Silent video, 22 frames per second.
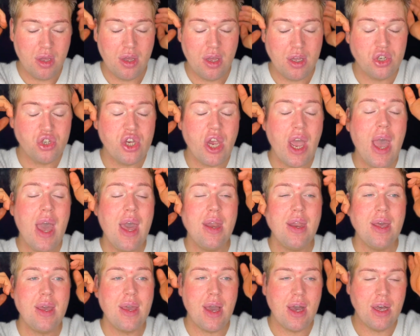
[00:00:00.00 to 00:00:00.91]
a
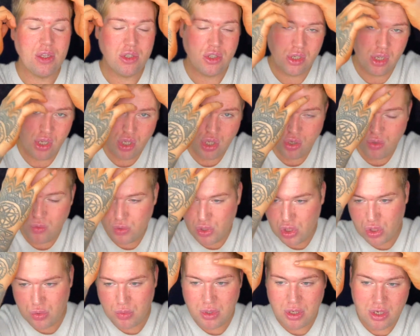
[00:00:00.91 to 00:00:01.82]
journey as
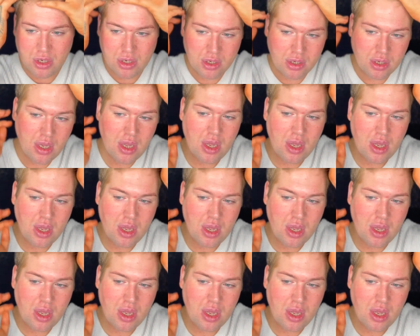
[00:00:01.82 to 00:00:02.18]
usual,